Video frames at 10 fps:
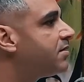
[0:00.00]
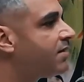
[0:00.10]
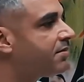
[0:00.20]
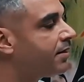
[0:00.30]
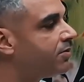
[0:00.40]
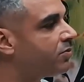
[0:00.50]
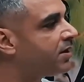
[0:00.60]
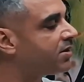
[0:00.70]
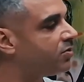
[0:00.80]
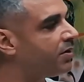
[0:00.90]
Nothing. We're
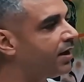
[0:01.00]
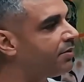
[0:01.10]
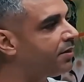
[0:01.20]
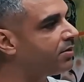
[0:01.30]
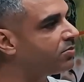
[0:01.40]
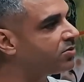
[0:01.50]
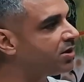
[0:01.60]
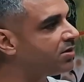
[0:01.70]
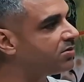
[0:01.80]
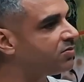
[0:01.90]
not doing anything to
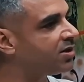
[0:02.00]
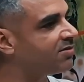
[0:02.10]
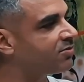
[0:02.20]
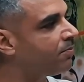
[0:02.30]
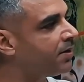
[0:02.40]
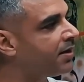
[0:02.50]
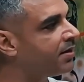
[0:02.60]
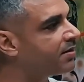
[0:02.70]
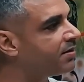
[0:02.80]
change. We're just complaining.